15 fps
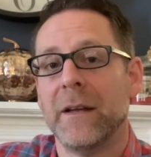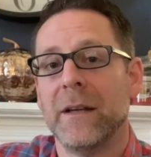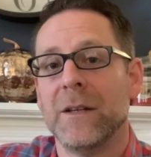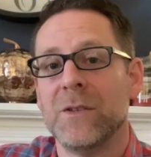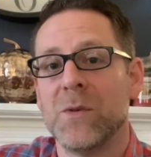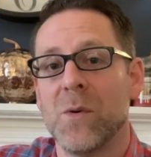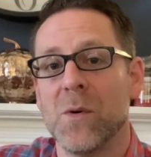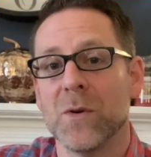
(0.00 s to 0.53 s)

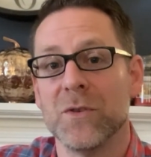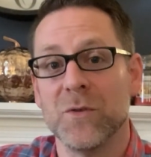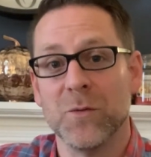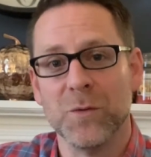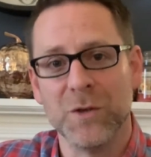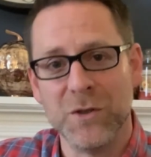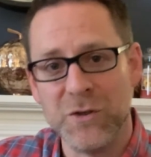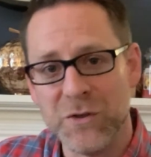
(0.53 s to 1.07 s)
towards
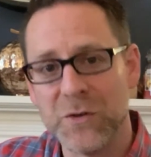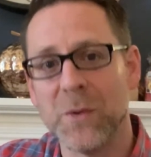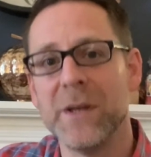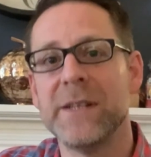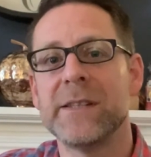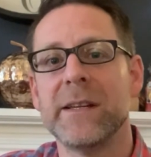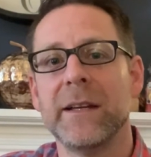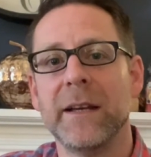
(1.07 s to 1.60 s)

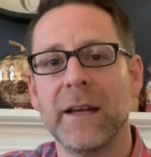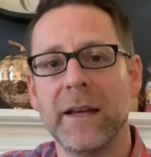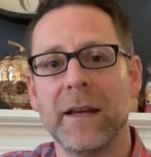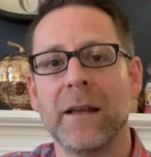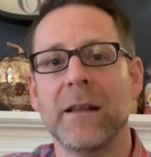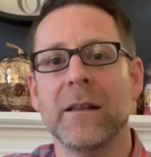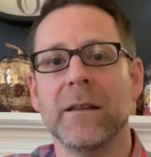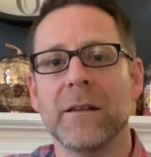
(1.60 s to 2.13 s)
rejoicing
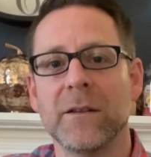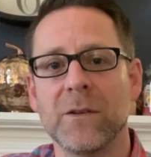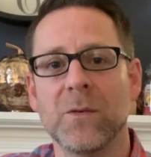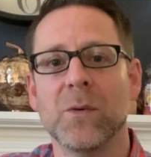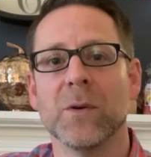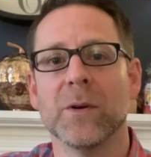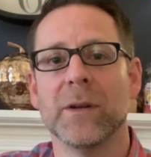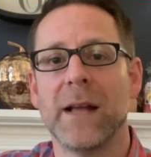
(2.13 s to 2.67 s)
in the
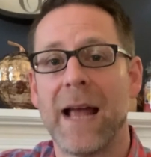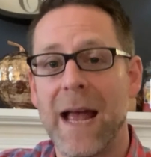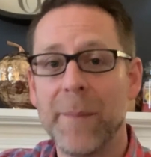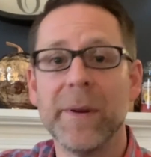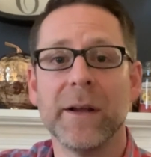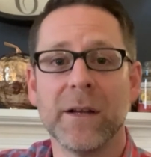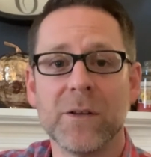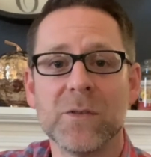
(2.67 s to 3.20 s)
Lord.
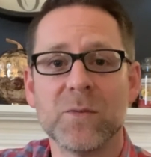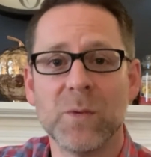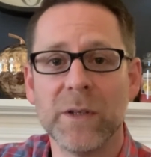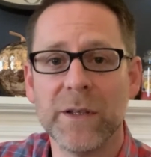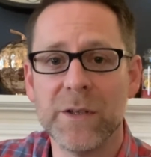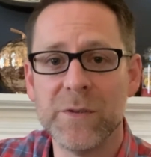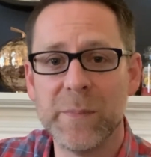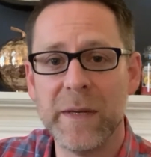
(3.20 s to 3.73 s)
Habakkuk was one
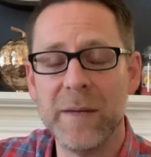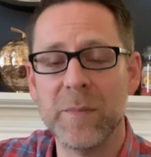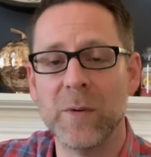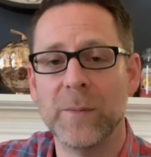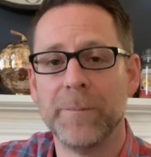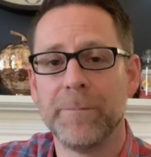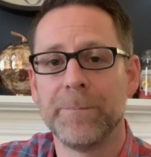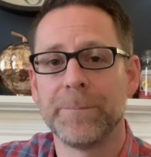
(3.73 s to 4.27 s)
of those people,
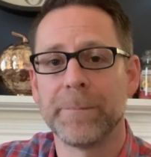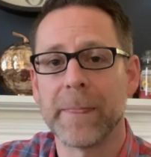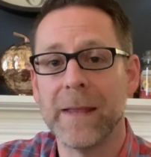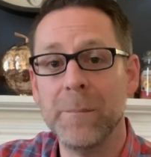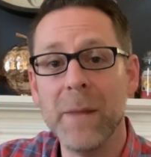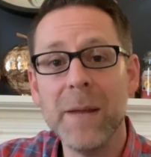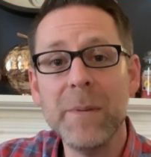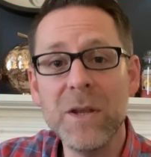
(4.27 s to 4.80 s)

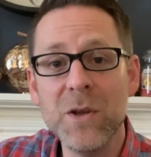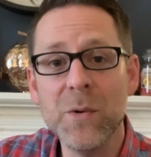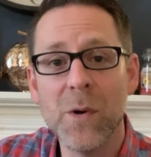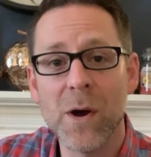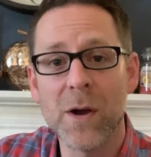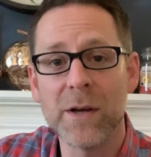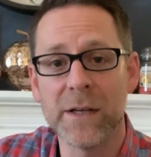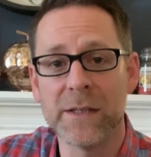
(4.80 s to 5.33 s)
and maybe you
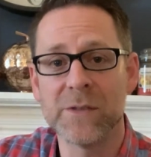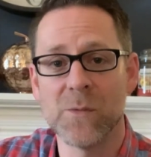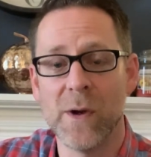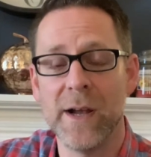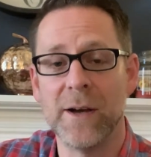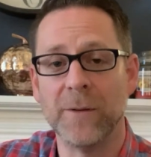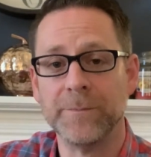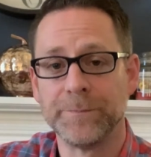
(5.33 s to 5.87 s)
are as
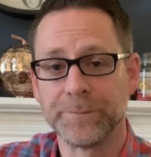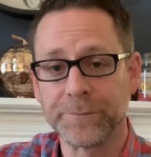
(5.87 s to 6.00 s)
well.